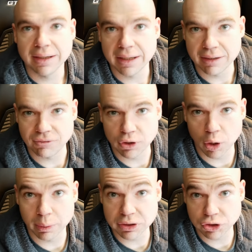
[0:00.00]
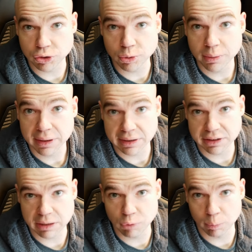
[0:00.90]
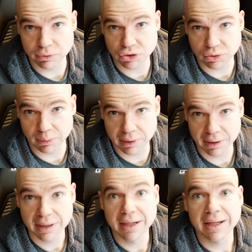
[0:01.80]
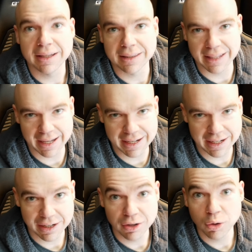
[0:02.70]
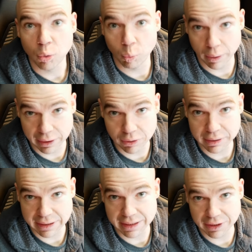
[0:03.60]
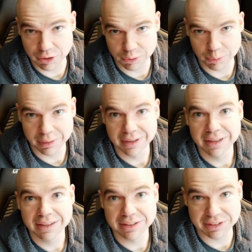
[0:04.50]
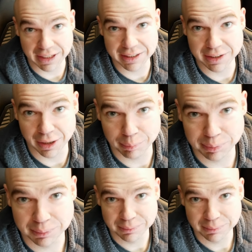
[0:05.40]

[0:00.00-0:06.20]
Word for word: if you go into the T Mobile store, they will get you signed up.